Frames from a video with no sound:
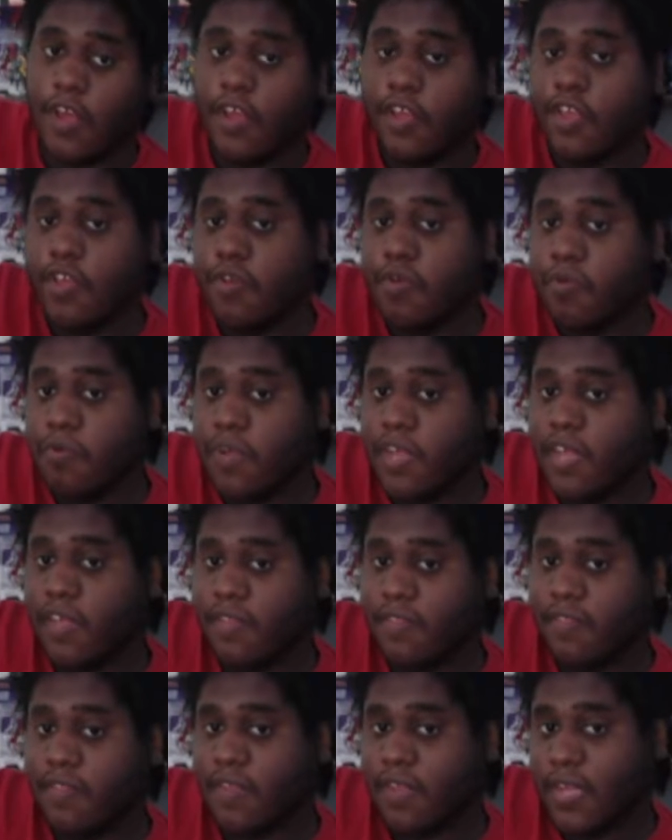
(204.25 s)
You
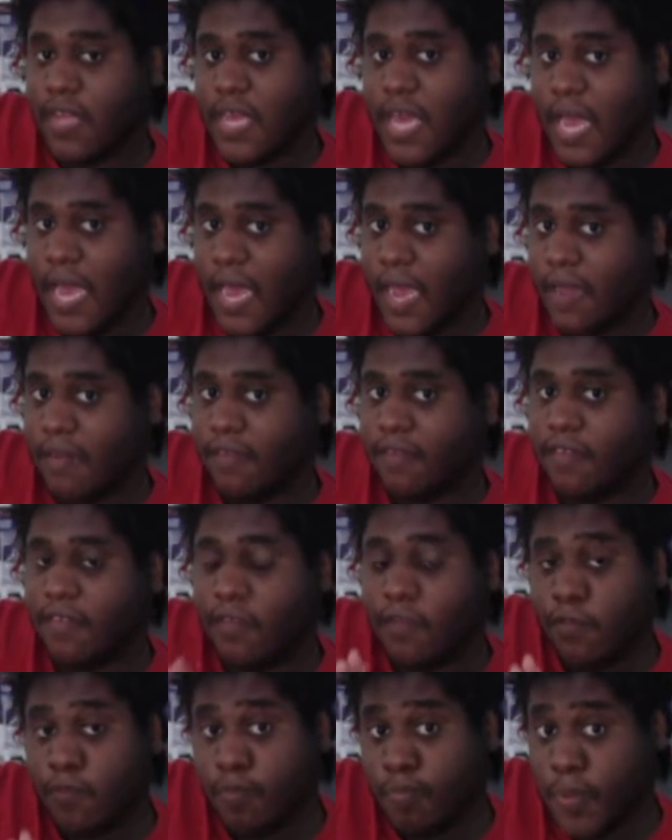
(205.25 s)
get to
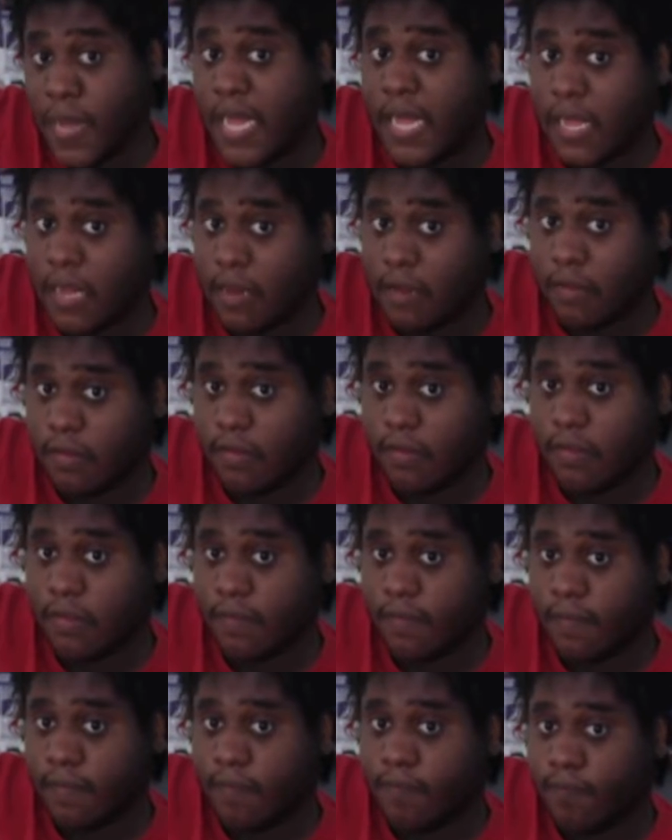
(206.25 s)
cast spells
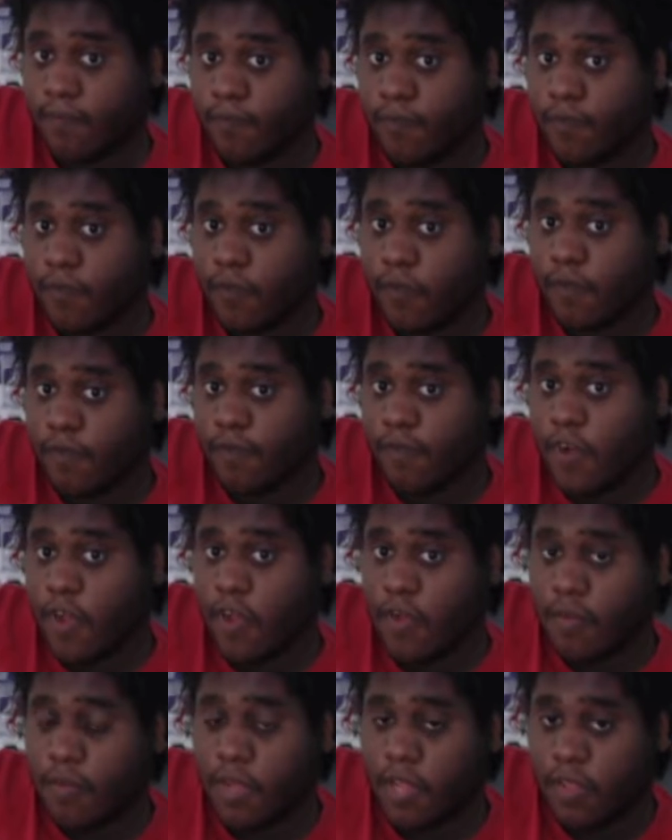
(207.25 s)

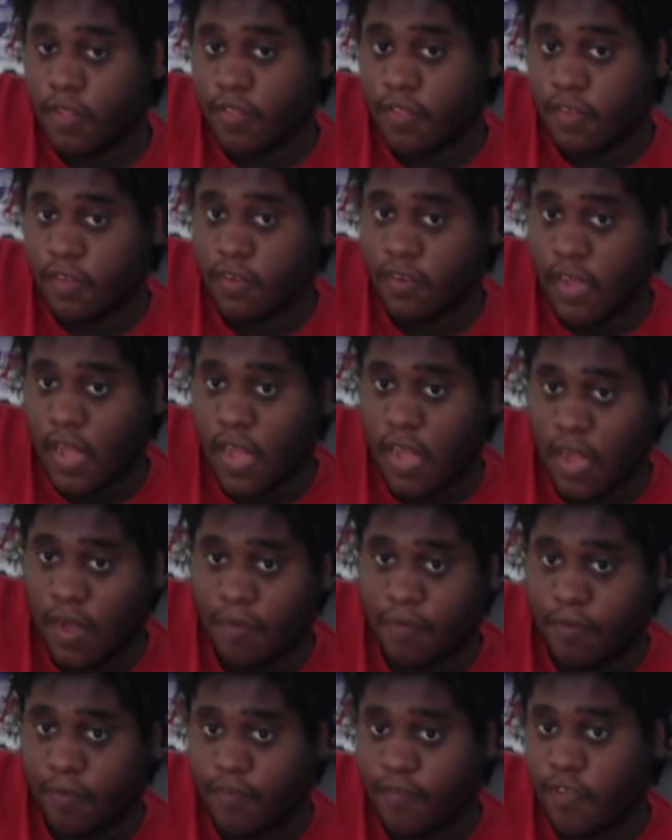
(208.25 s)
from the
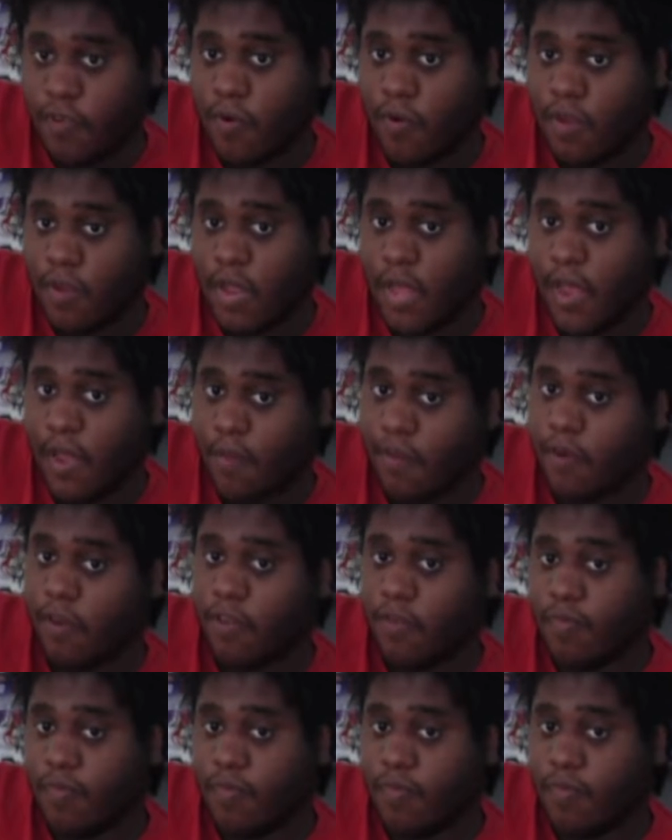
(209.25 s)
top of your library.